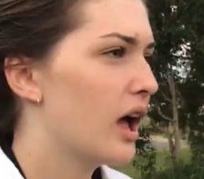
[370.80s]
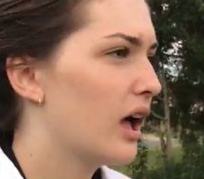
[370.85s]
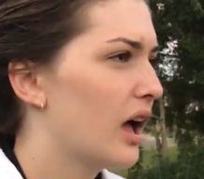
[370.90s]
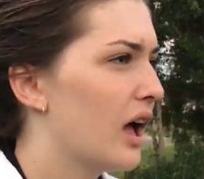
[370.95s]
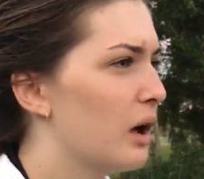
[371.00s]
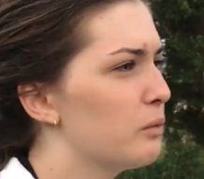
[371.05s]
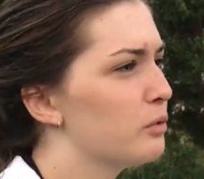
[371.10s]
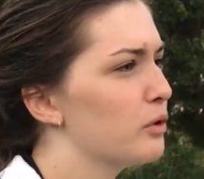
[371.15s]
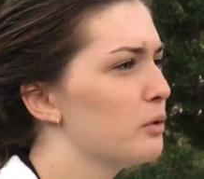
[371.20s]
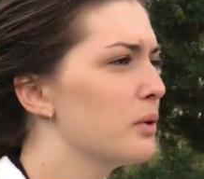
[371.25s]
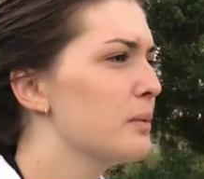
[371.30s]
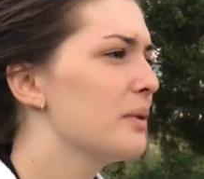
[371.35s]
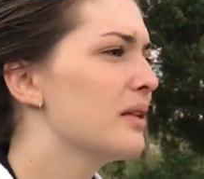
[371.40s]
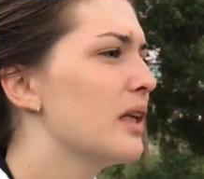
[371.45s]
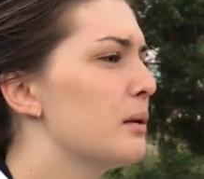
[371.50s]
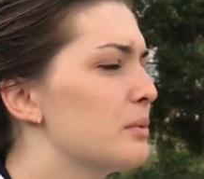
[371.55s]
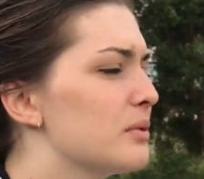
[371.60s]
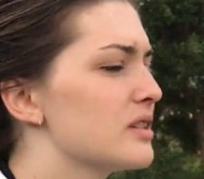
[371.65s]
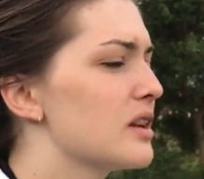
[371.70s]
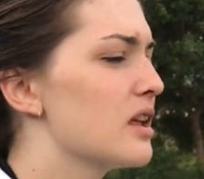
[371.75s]
I don't want to be
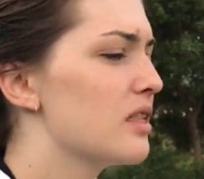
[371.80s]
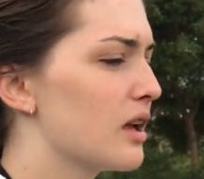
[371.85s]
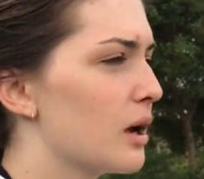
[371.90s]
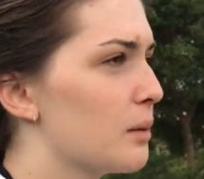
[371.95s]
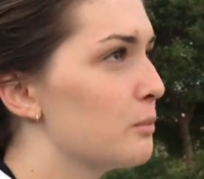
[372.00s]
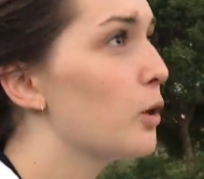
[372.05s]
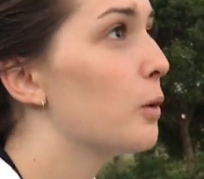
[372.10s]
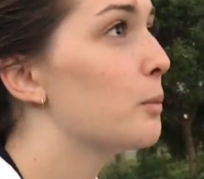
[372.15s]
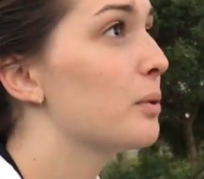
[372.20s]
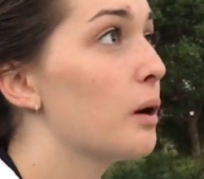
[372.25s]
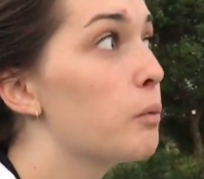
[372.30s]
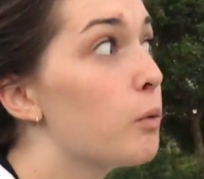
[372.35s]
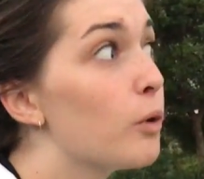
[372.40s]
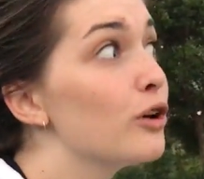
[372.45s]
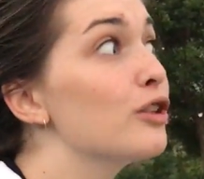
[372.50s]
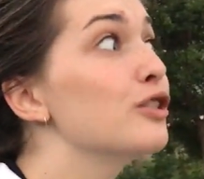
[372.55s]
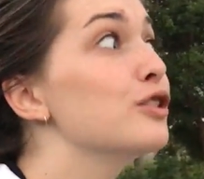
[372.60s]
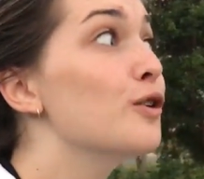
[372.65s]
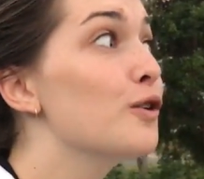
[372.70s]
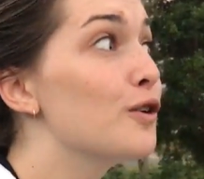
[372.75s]
labeled as anything I'm not, but I
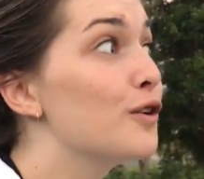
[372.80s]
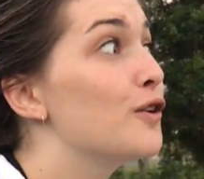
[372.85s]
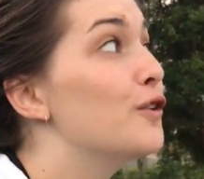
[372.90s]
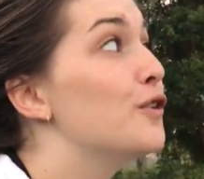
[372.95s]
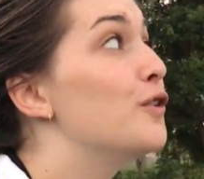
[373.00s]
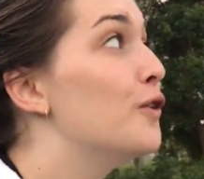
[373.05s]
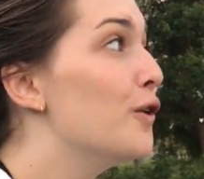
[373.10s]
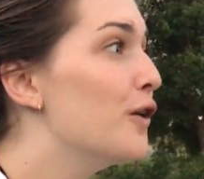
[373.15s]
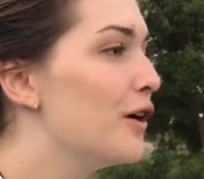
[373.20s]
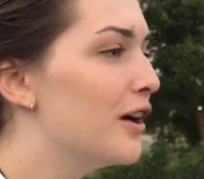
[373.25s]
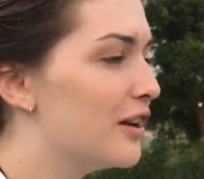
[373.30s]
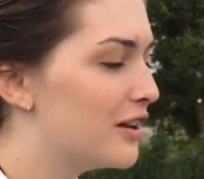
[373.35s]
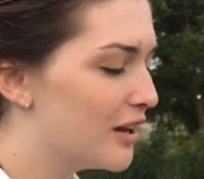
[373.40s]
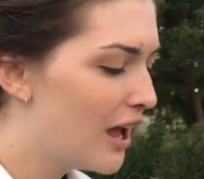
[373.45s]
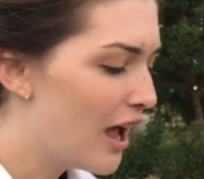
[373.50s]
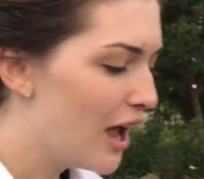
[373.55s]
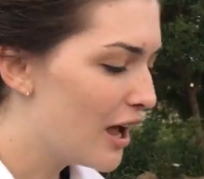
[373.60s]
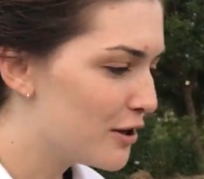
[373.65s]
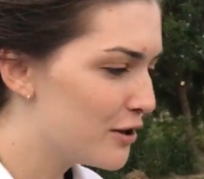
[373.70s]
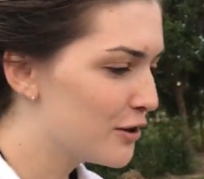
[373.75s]
want to look good.
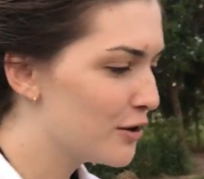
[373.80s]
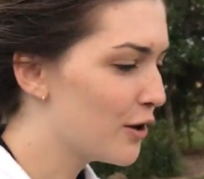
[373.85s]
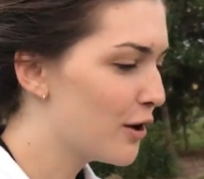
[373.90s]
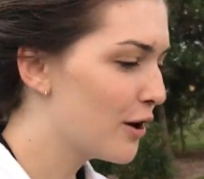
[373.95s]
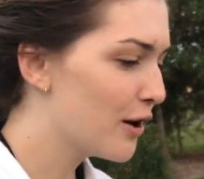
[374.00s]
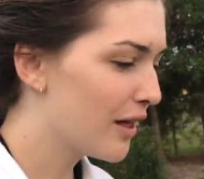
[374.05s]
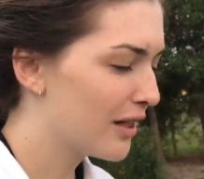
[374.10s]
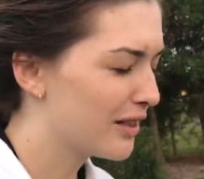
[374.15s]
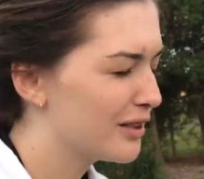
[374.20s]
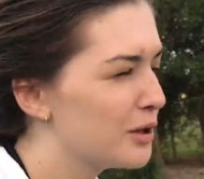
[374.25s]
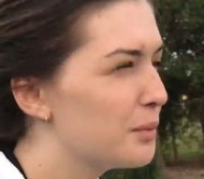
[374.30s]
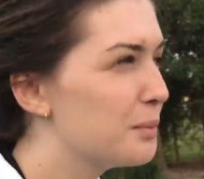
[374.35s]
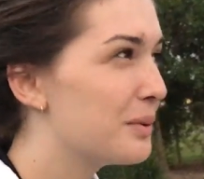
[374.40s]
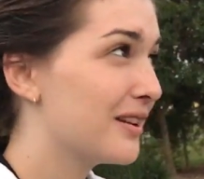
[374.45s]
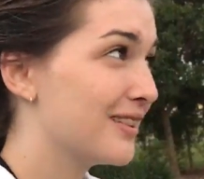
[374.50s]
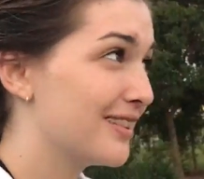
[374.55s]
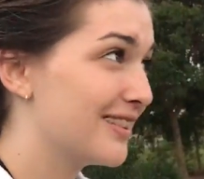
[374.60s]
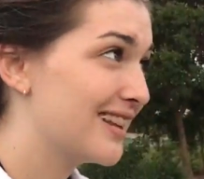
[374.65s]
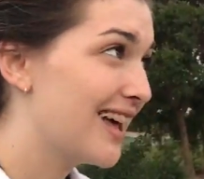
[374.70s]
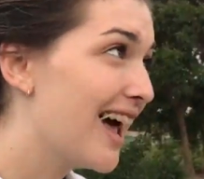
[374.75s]
You know, a little bit of